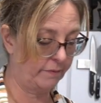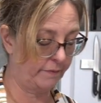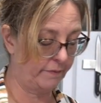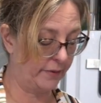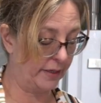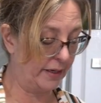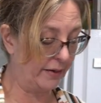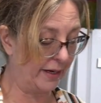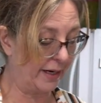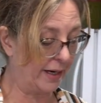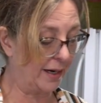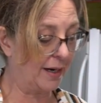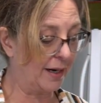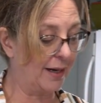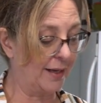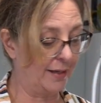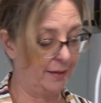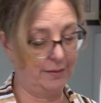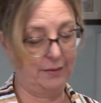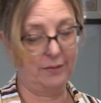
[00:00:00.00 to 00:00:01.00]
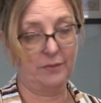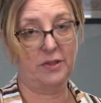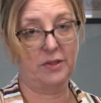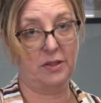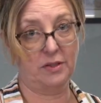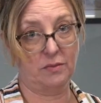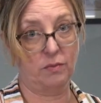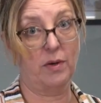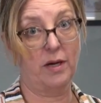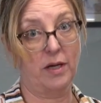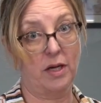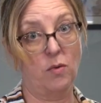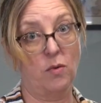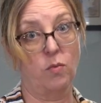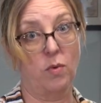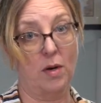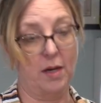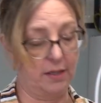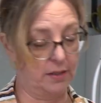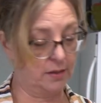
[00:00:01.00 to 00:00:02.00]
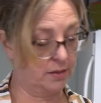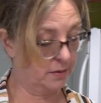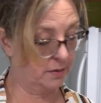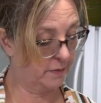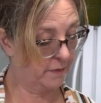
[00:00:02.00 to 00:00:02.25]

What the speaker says: Very hot, which is what you want.